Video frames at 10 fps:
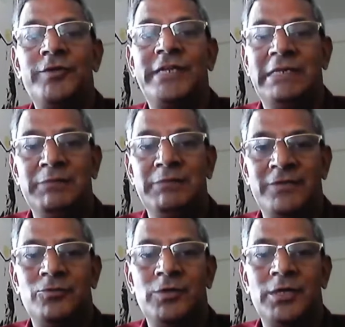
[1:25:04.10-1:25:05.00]

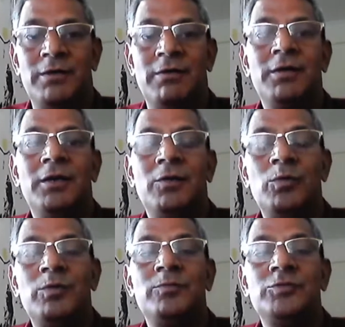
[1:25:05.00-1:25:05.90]
eliminate. We